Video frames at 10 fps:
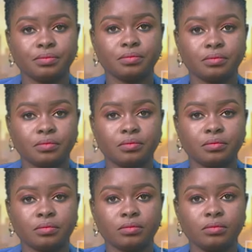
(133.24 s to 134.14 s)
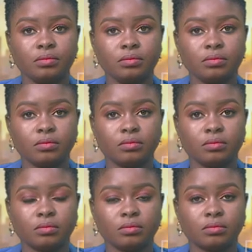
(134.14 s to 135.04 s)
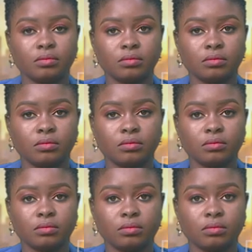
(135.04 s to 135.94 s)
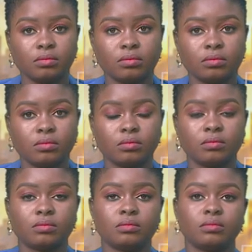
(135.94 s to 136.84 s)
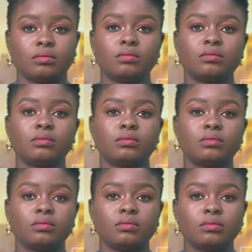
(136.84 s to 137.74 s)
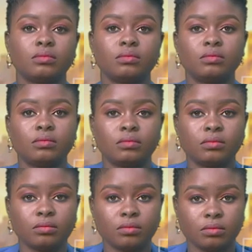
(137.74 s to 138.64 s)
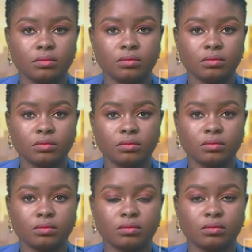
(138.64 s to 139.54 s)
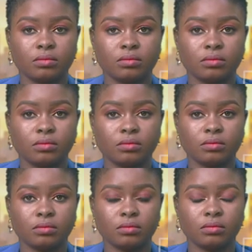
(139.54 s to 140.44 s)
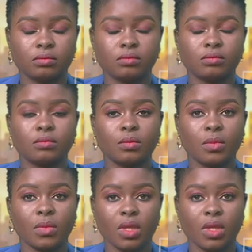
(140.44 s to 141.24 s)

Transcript: (silent)